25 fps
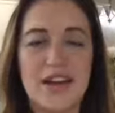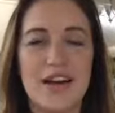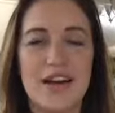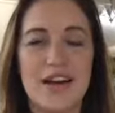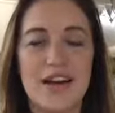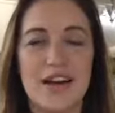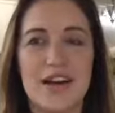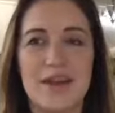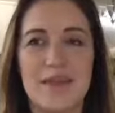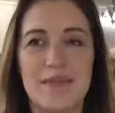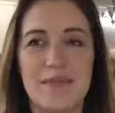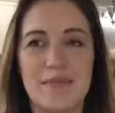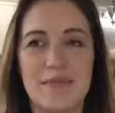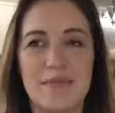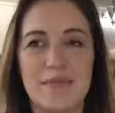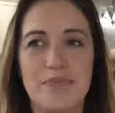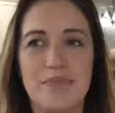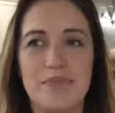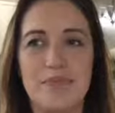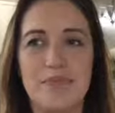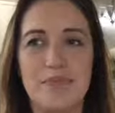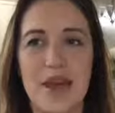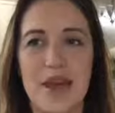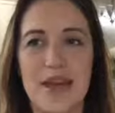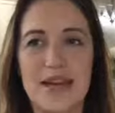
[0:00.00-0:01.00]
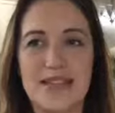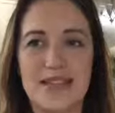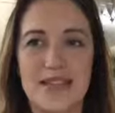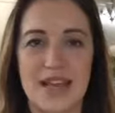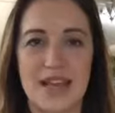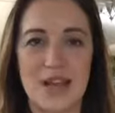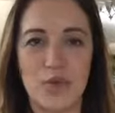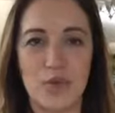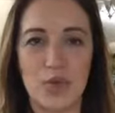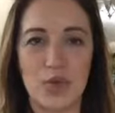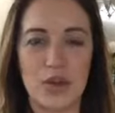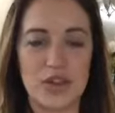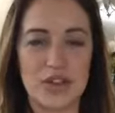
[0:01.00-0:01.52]
as I
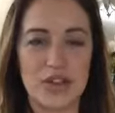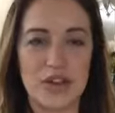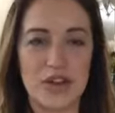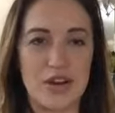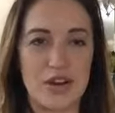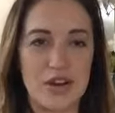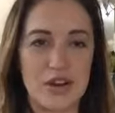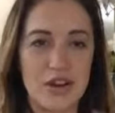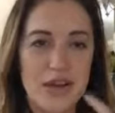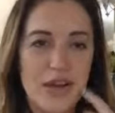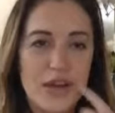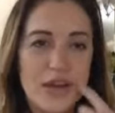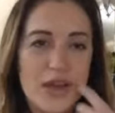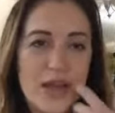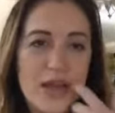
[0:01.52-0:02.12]
went along.